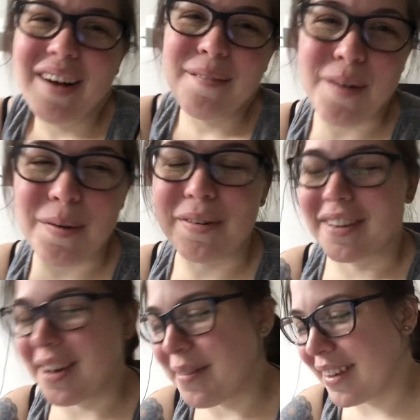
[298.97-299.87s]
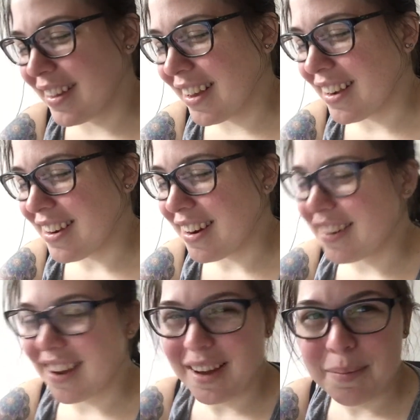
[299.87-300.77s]
what was coming the entire
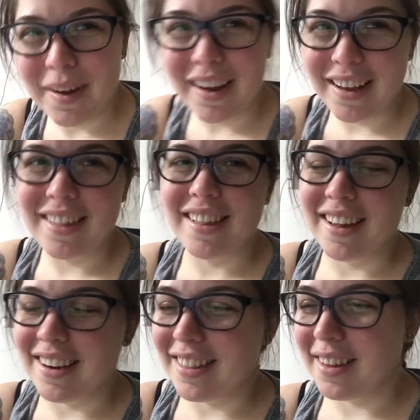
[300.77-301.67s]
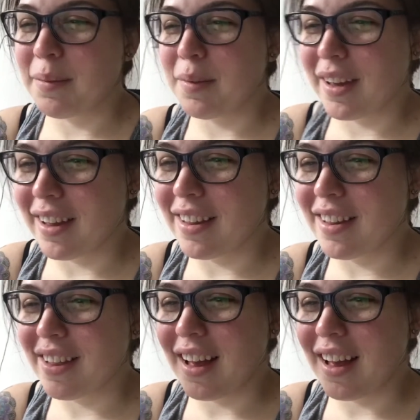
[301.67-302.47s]
time, but I didn't say anything because